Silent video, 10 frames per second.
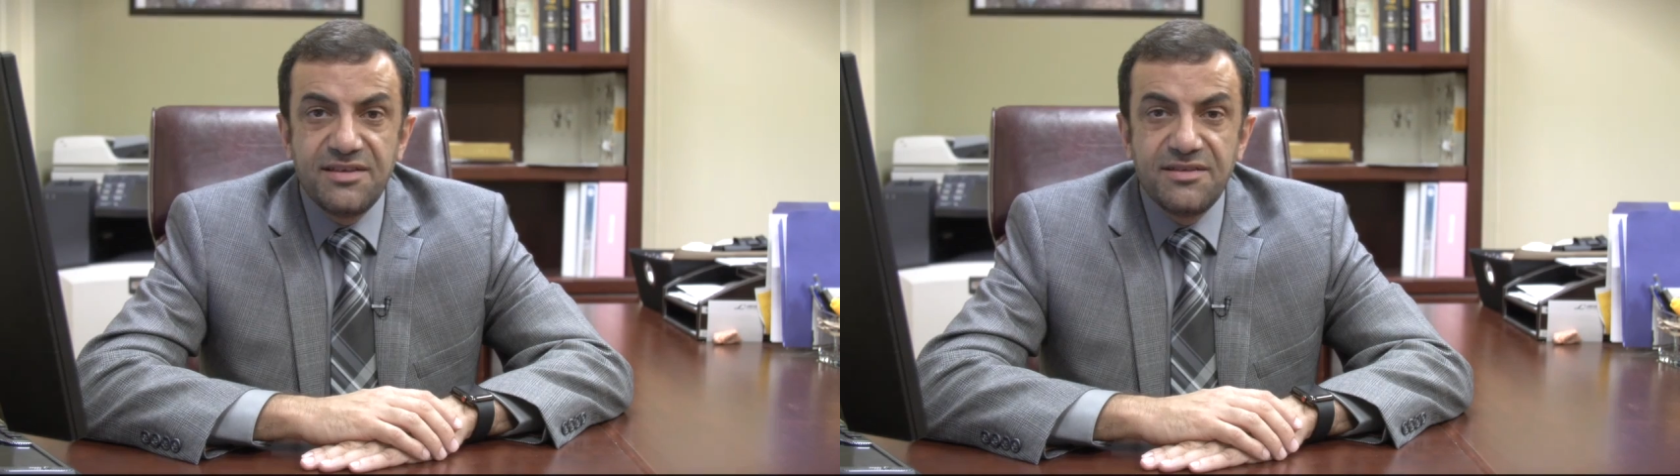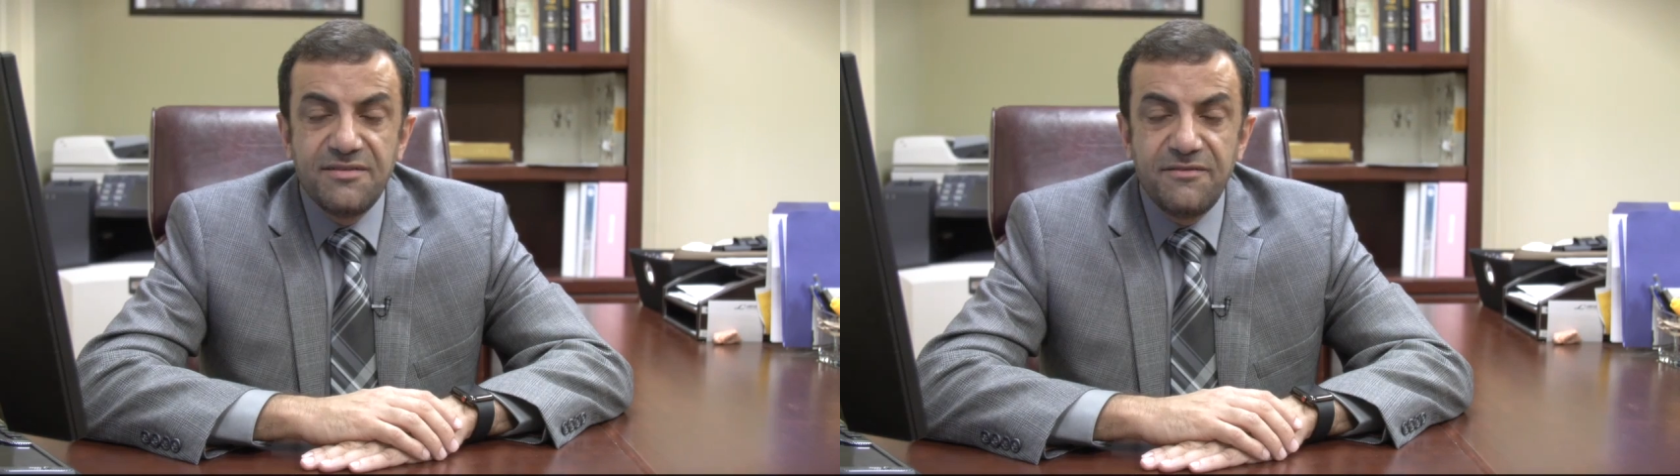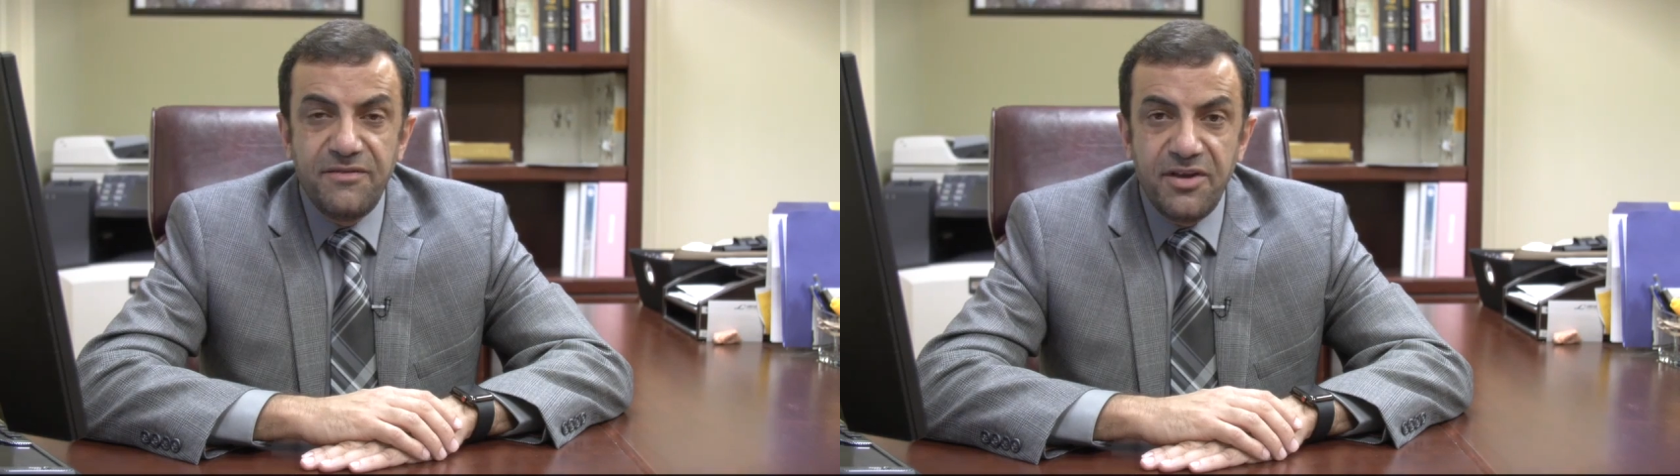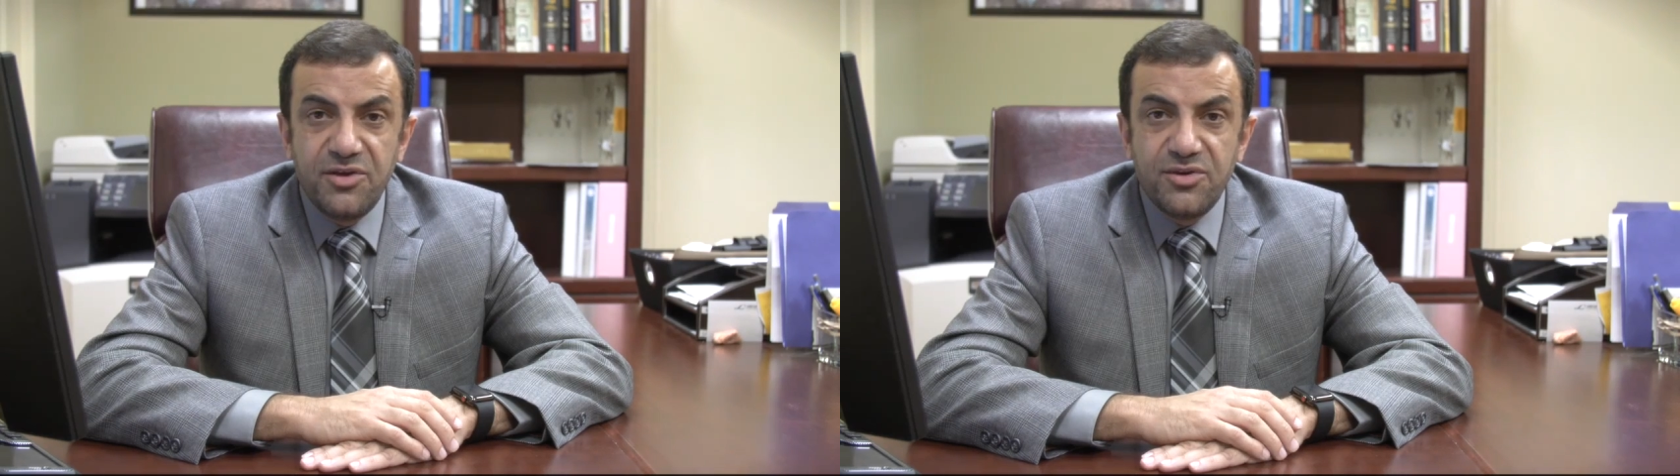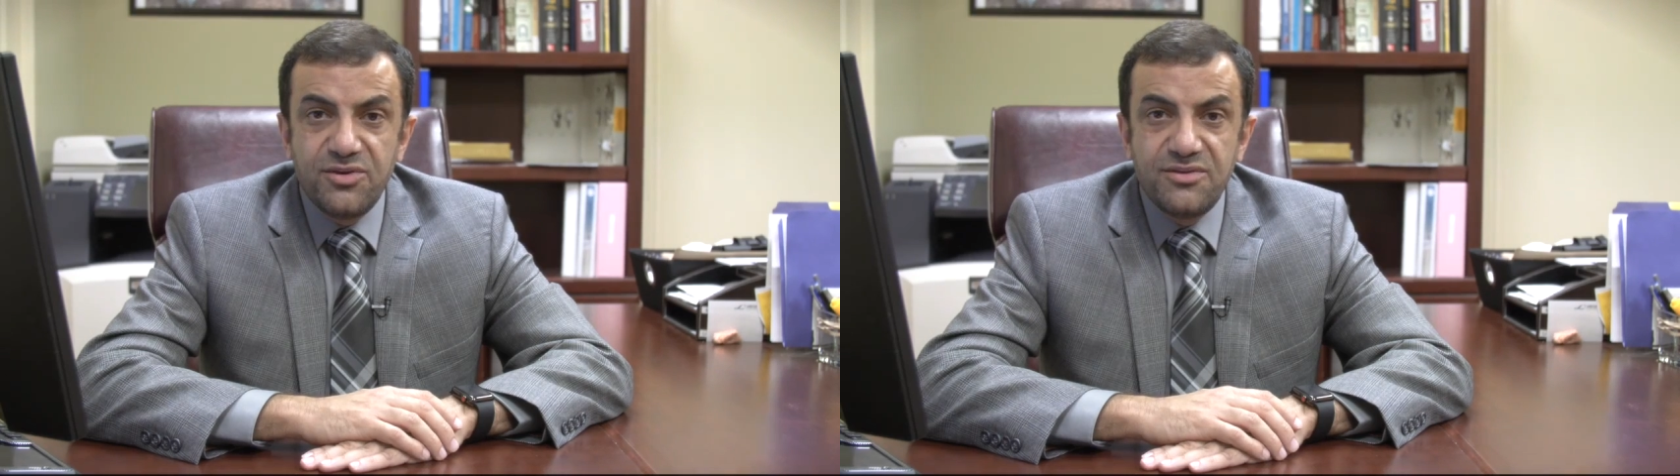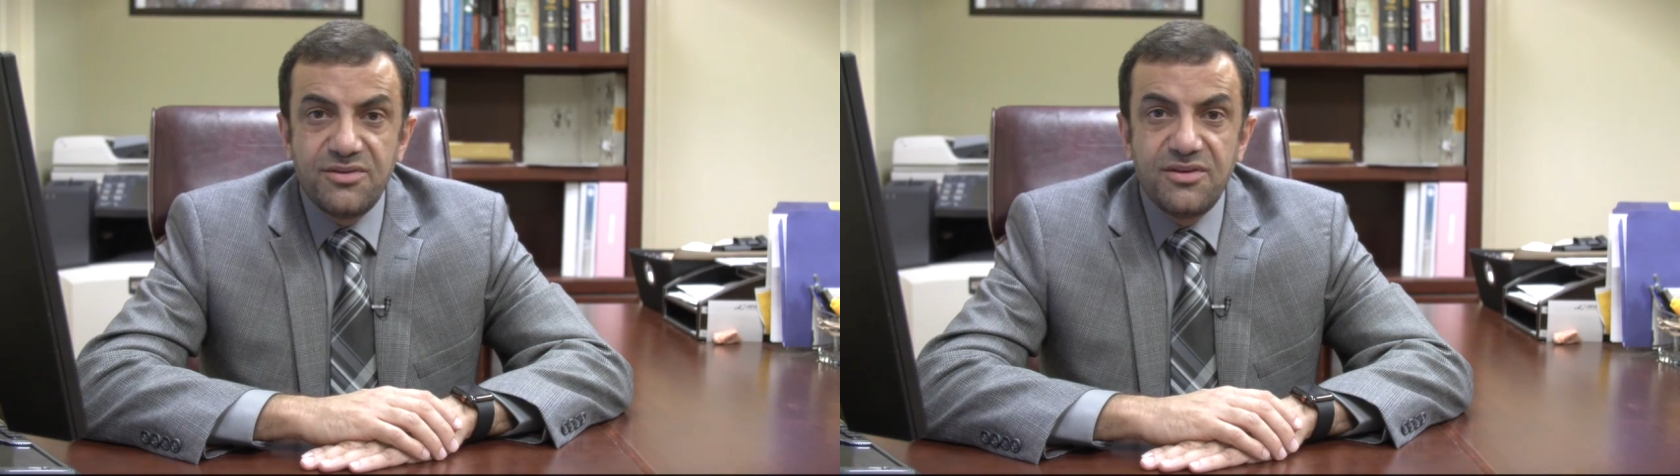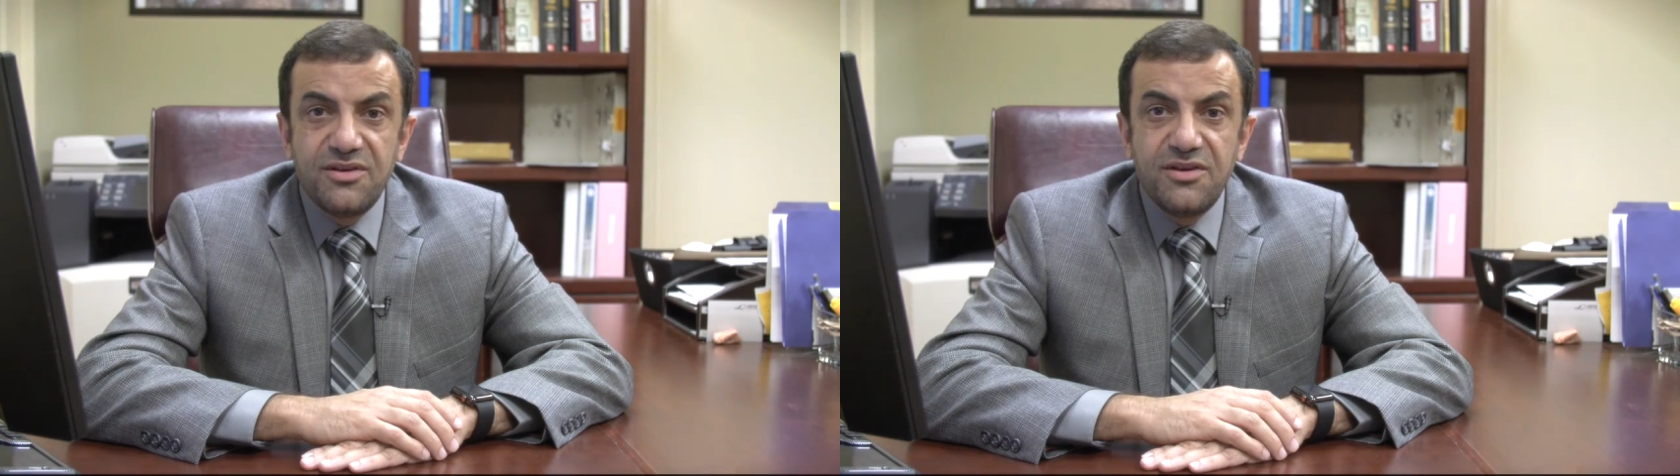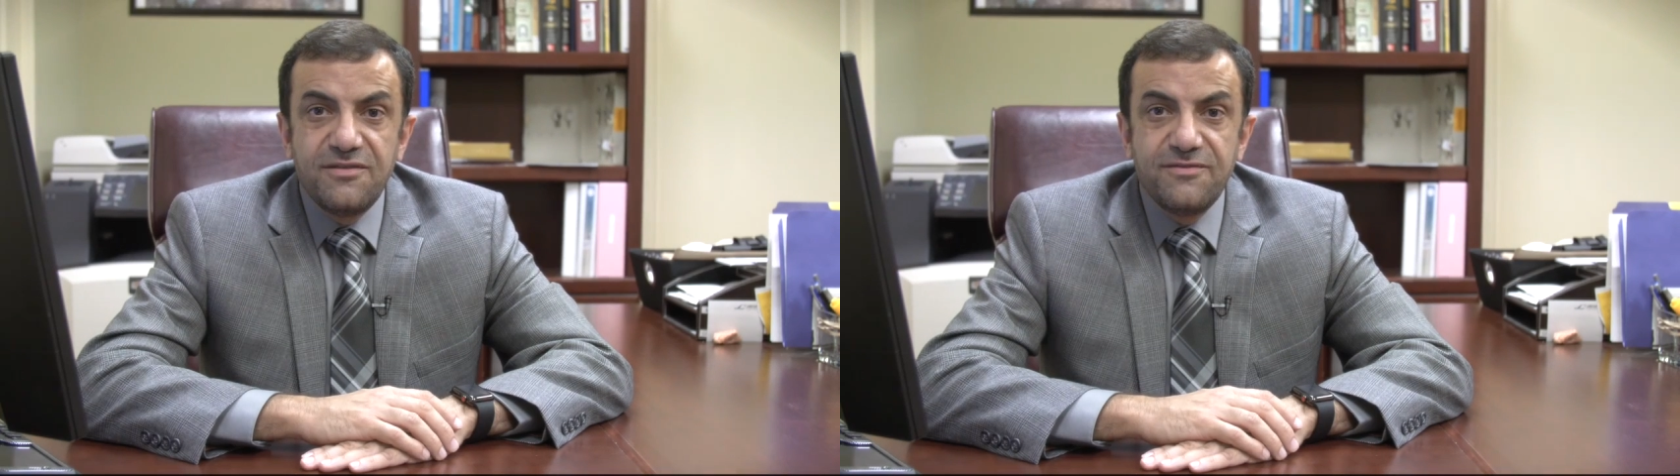the venue
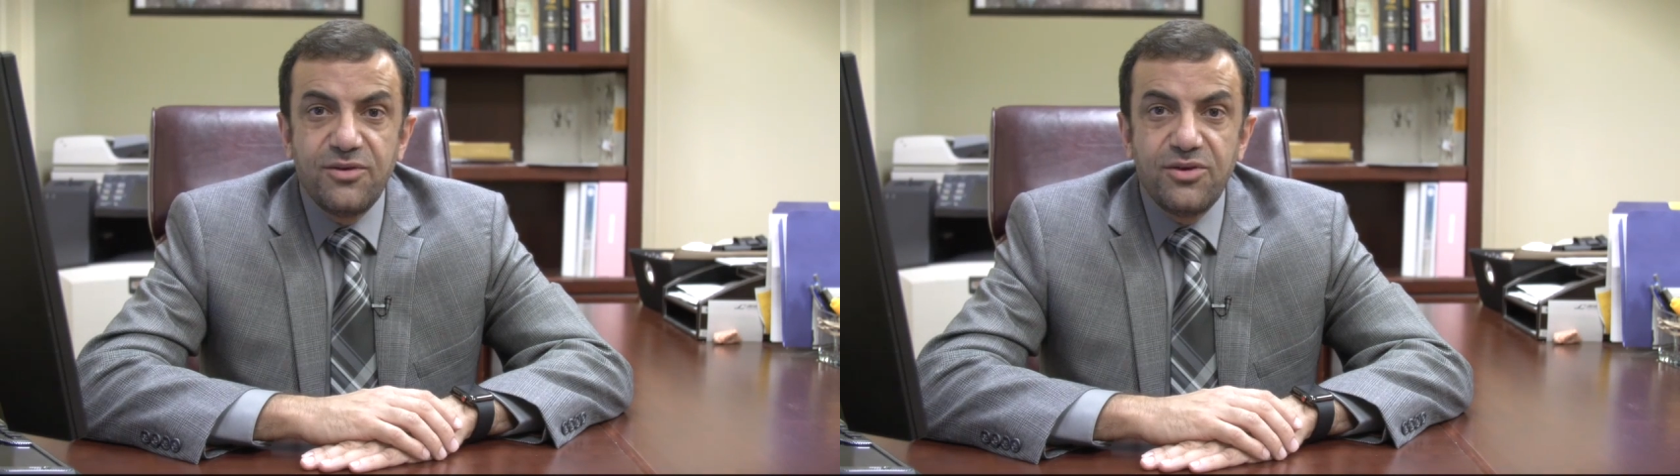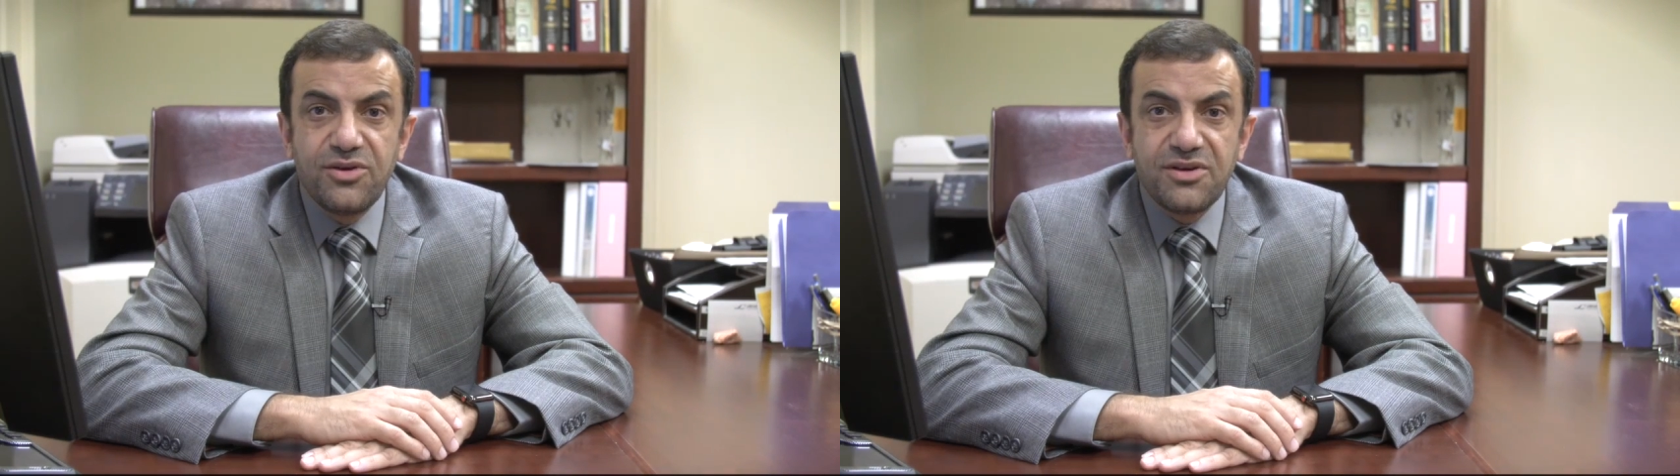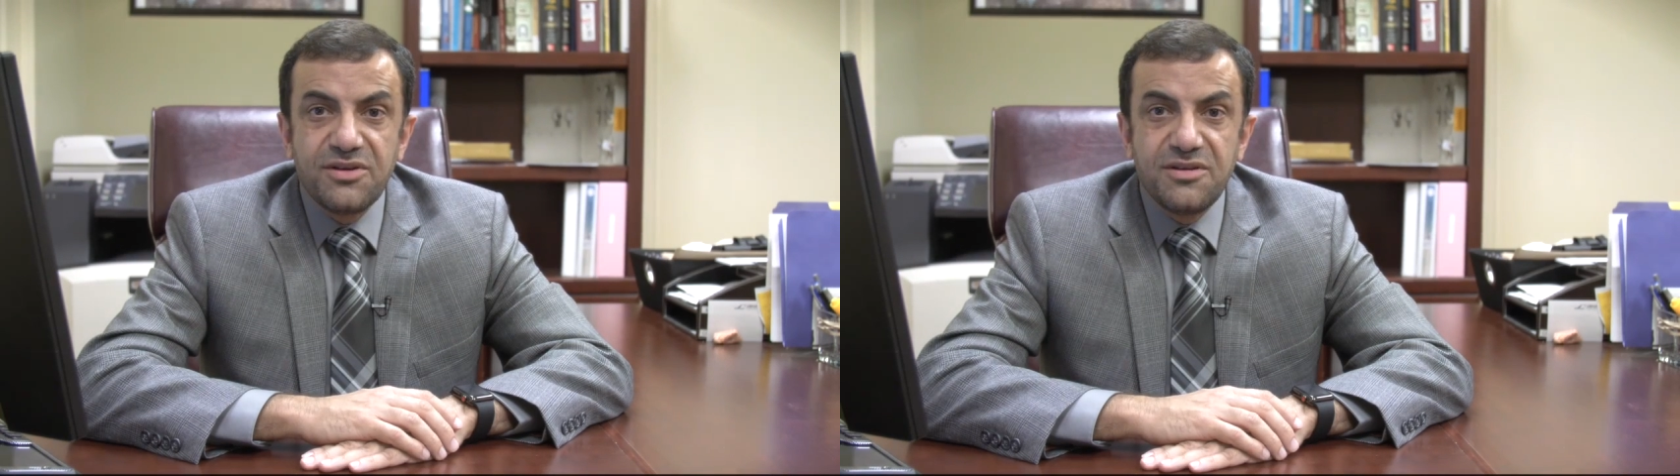for